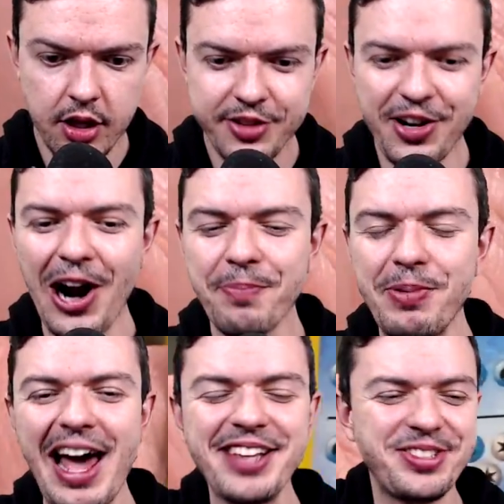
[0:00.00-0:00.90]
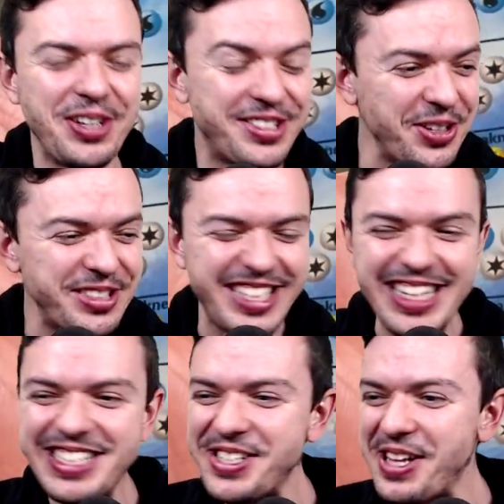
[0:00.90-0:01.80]
Dark Blastoise. So, see,
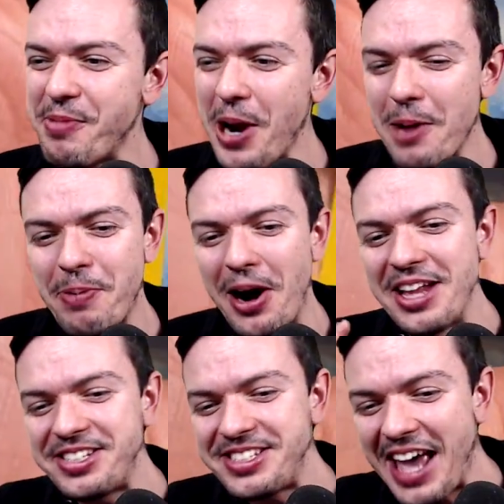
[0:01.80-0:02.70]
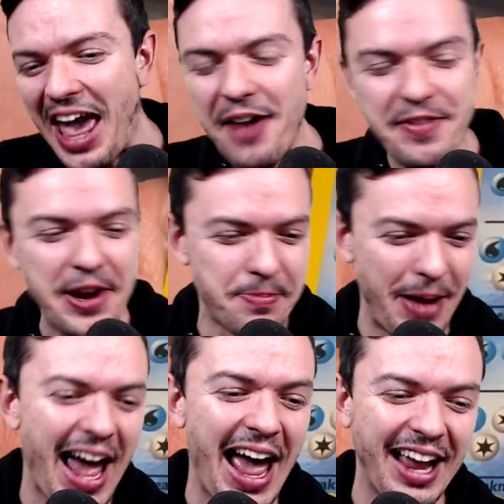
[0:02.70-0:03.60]
this is the weird part. This is a heavier
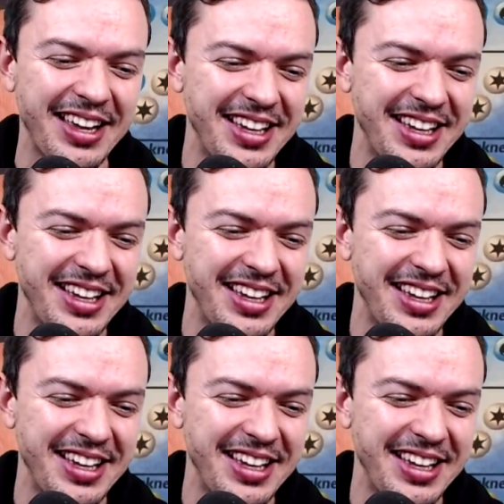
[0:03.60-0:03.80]
pack.